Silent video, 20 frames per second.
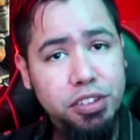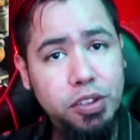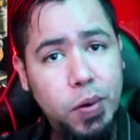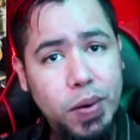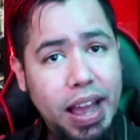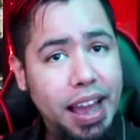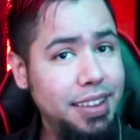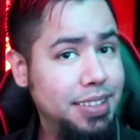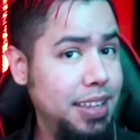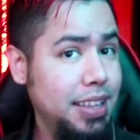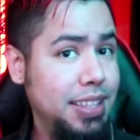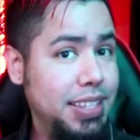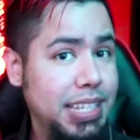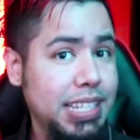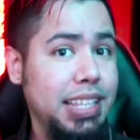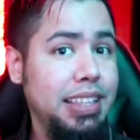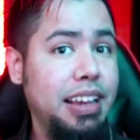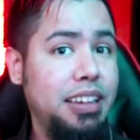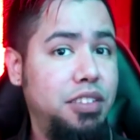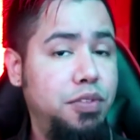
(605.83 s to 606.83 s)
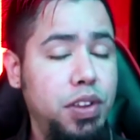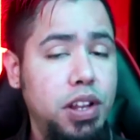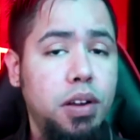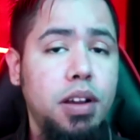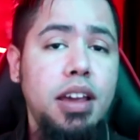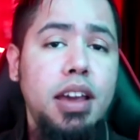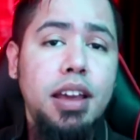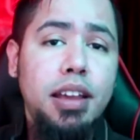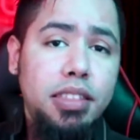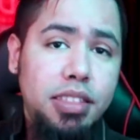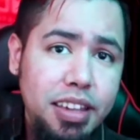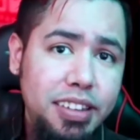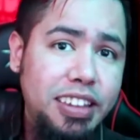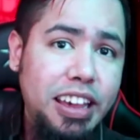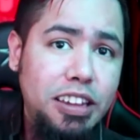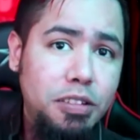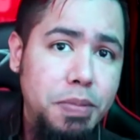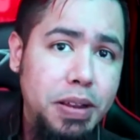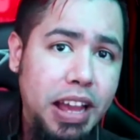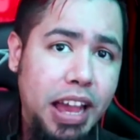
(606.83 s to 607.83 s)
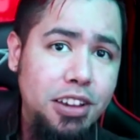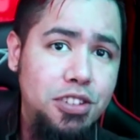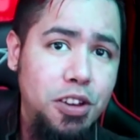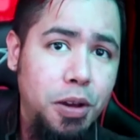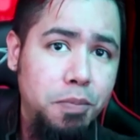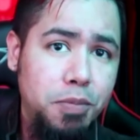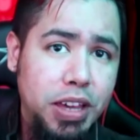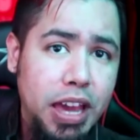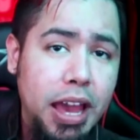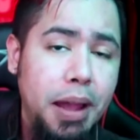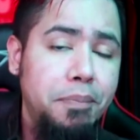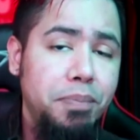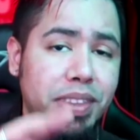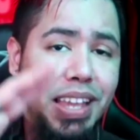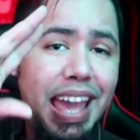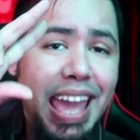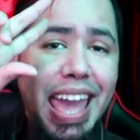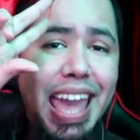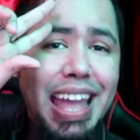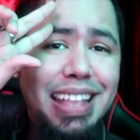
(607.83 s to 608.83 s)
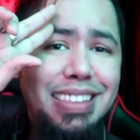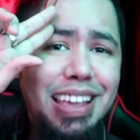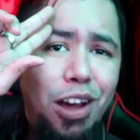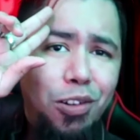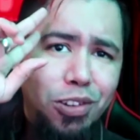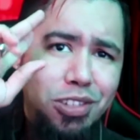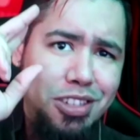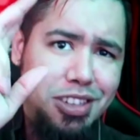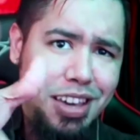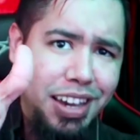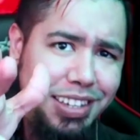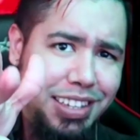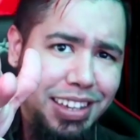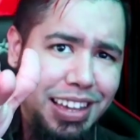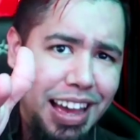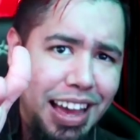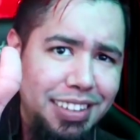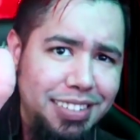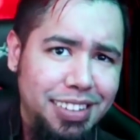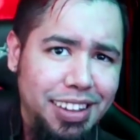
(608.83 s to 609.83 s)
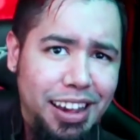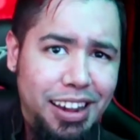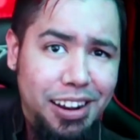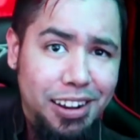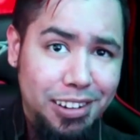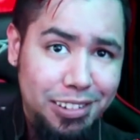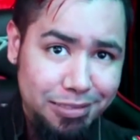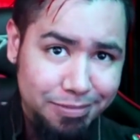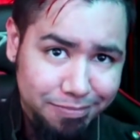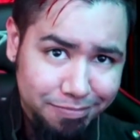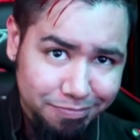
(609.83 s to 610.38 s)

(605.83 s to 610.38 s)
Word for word: So guys, until the next video, this has been HMK, and I'll check you guys later.